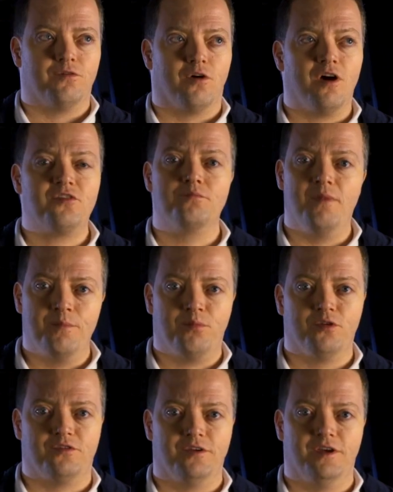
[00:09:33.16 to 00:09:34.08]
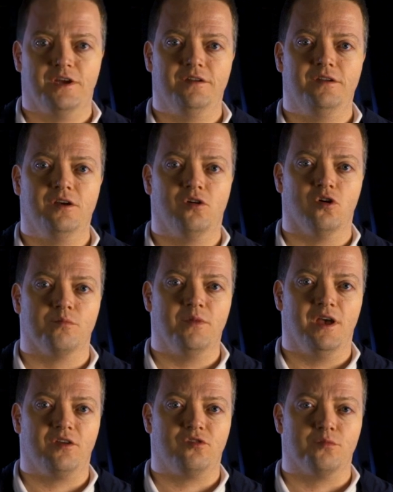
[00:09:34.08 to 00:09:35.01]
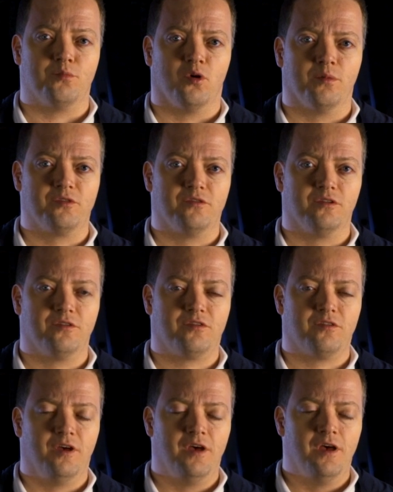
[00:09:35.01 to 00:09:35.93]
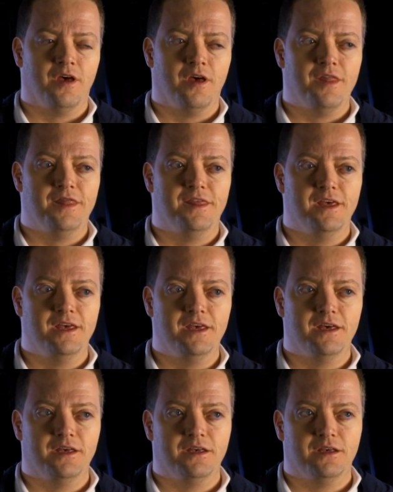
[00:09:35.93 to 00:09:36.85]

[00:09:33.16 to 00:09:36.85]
For us members here in Copenhagen Suborbitals, the